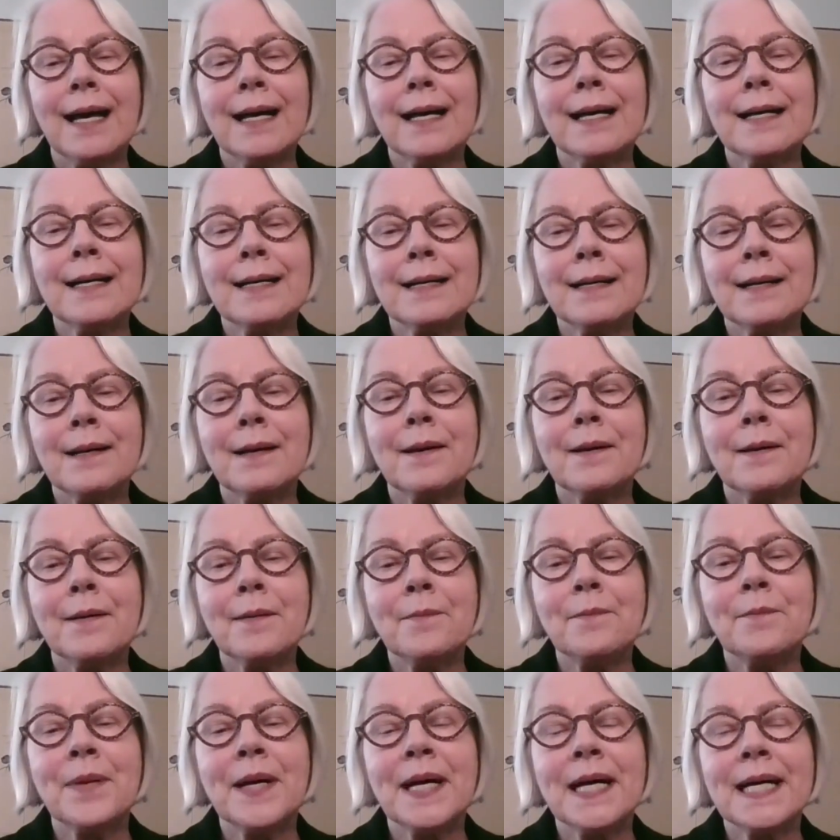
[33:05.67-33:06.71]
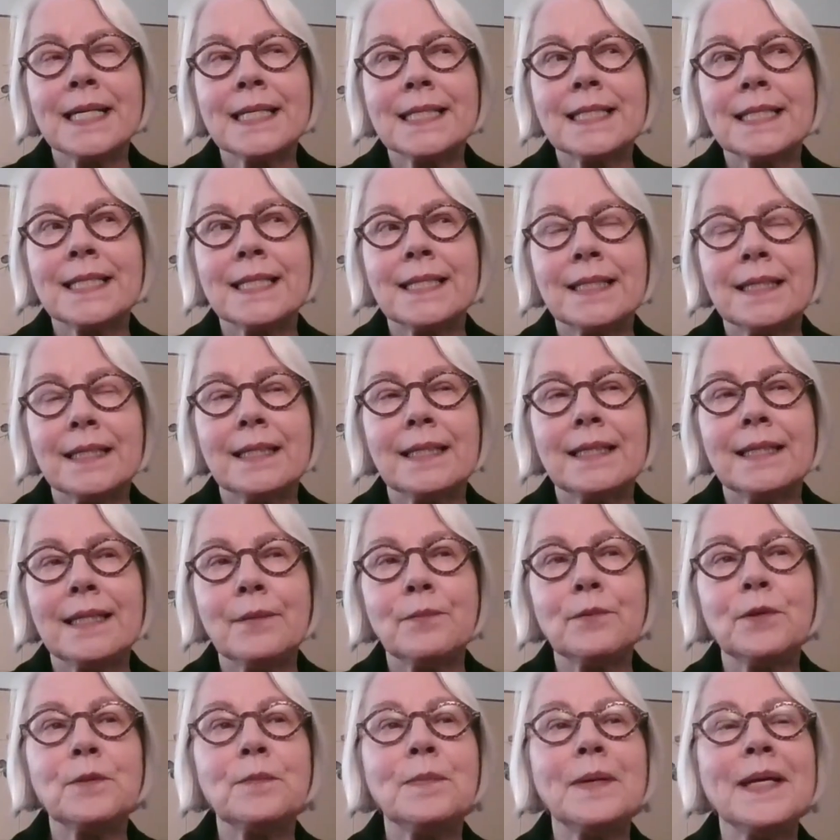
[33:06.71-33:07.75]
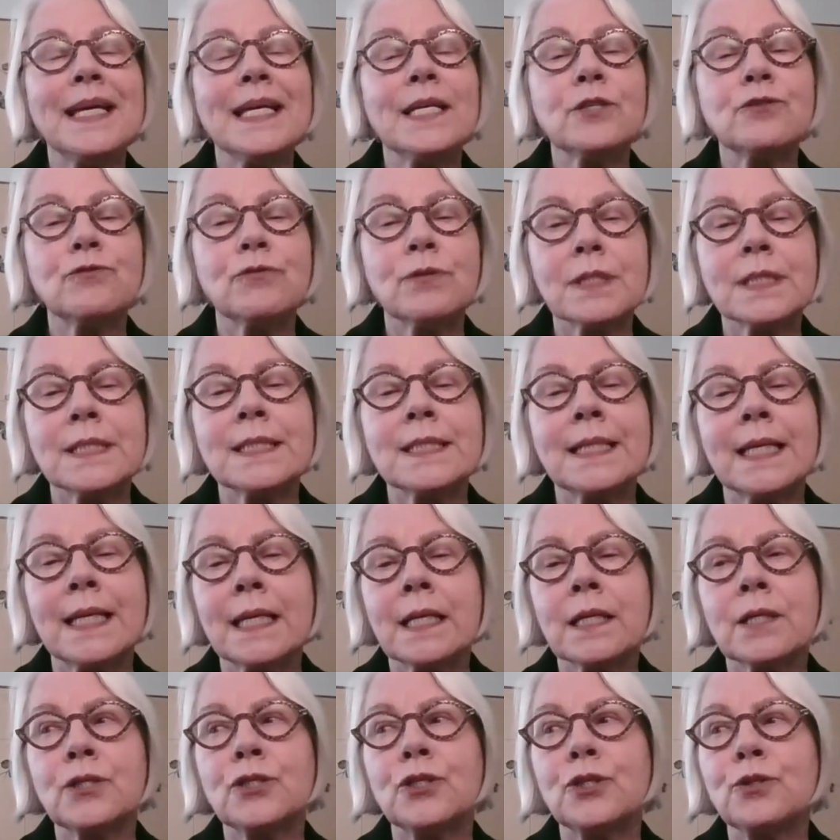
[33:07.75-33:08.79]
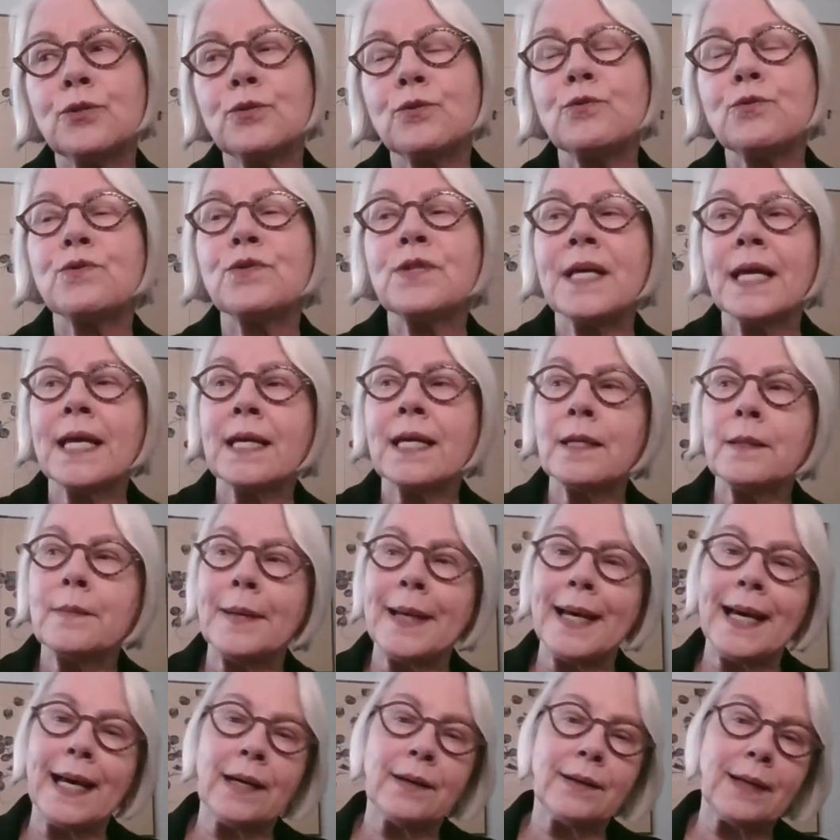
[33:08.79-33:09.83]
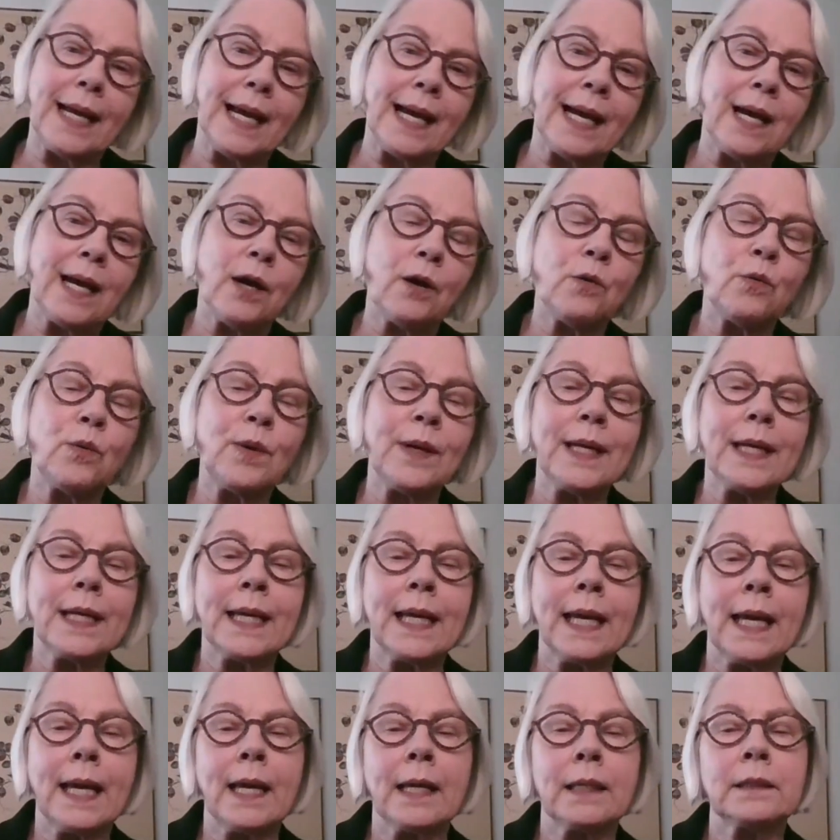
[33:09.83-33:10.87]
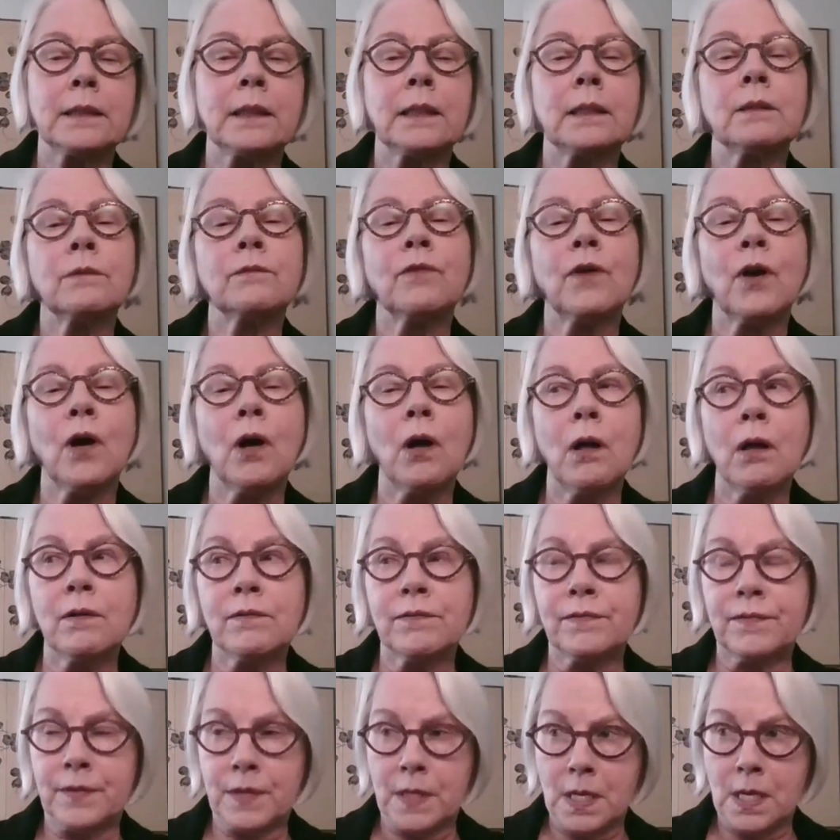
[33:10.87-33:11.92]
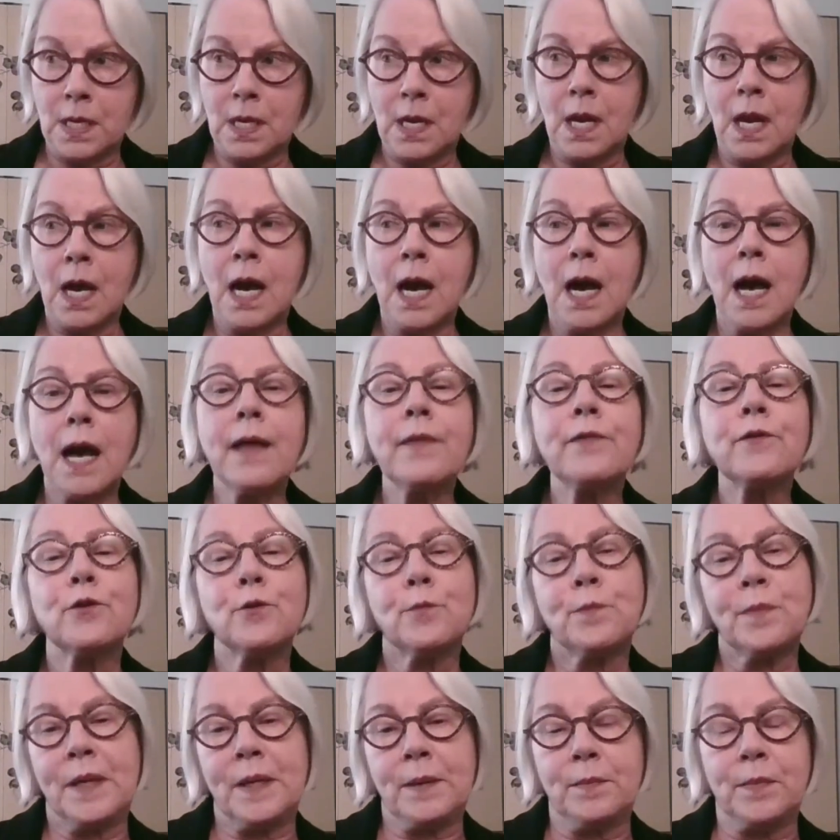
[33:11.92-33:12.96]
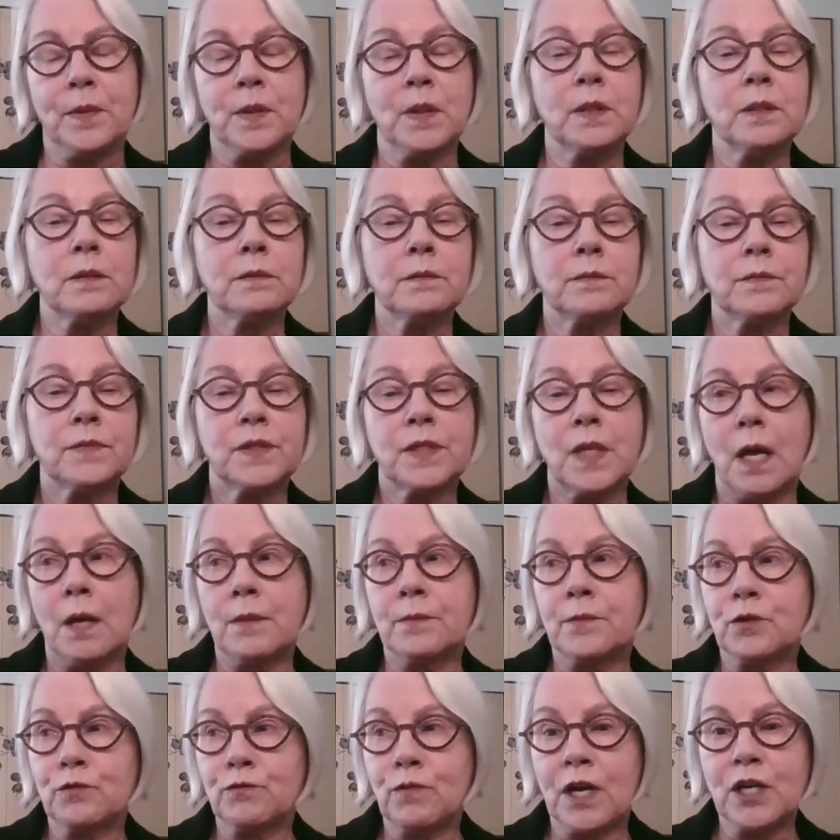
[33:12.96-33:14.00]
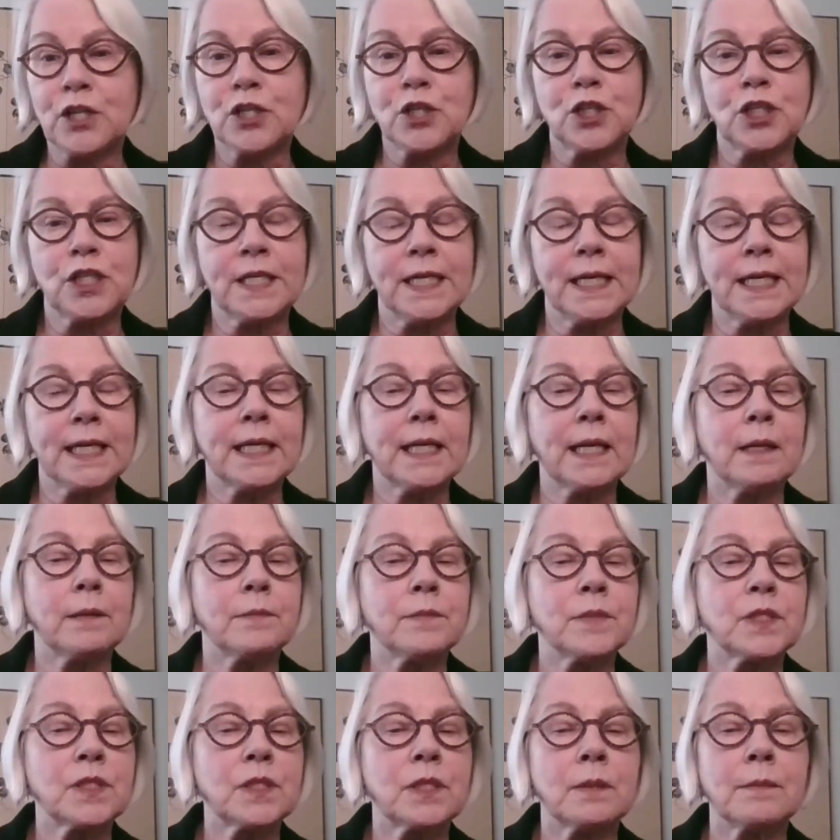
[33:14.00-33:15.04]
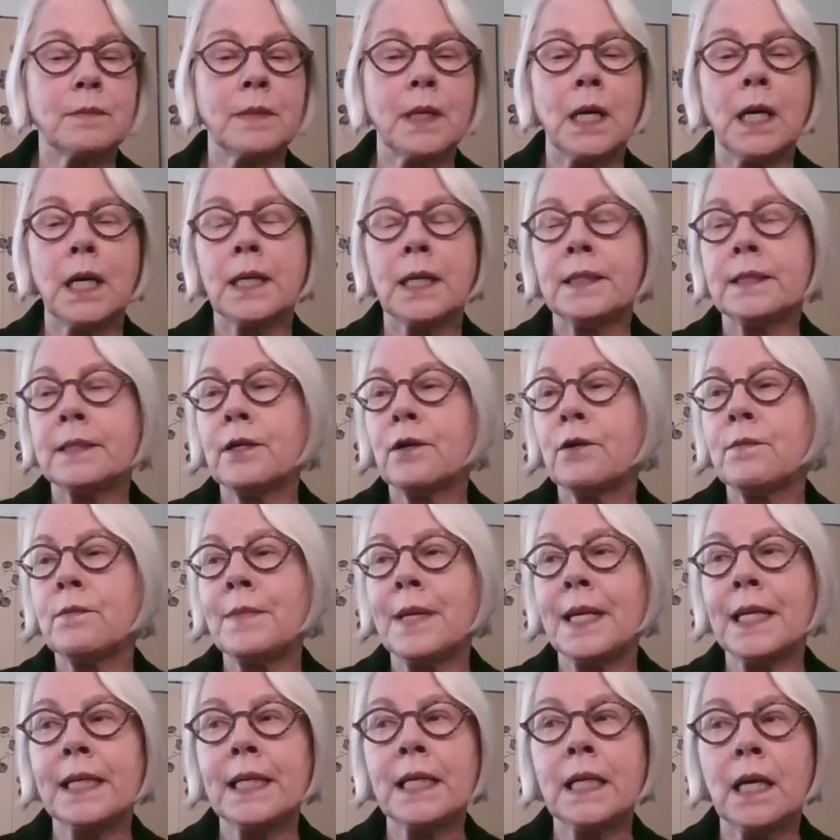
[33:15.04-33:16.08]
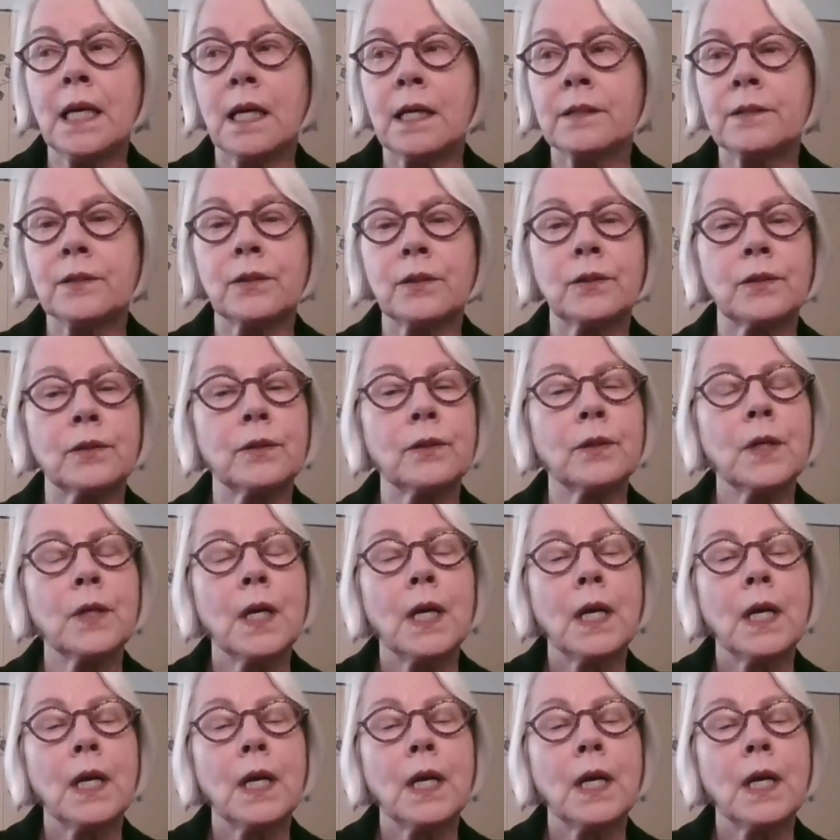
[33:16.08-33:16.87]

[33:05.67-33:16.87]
But it would be interesting to think about how we can involve other people. Salman Rushdie comes to mind. There are many other